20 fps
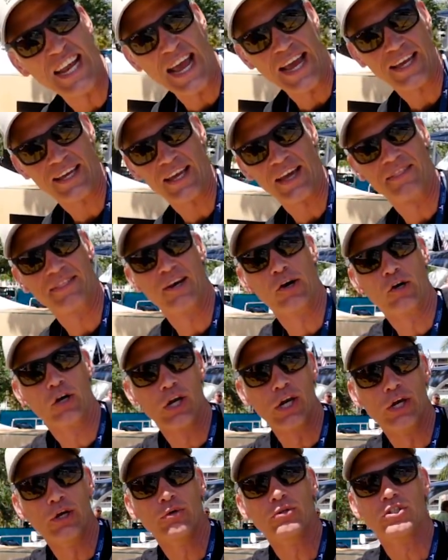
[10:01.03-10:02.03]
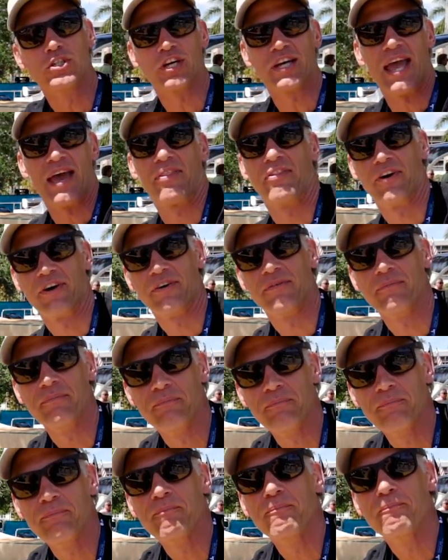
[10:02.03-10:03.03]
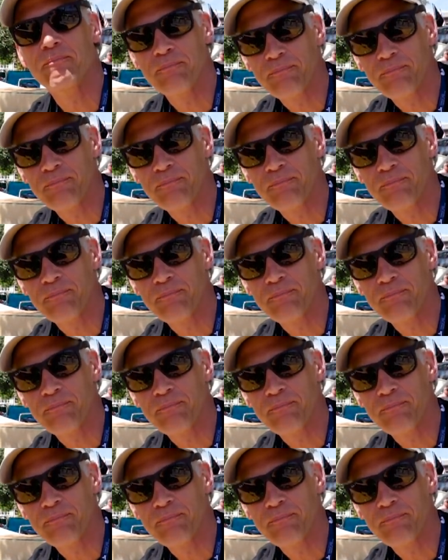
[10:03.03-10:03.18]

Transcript: deck, and they're glued together. Oh, okay,